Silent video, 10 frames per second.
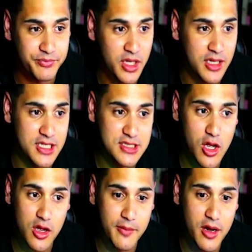let's talk
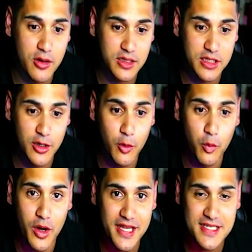about, what
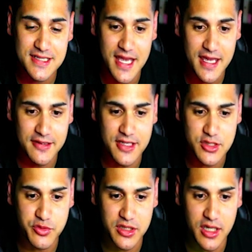he's saying in this
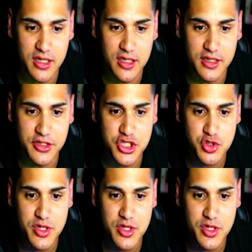in this tweet.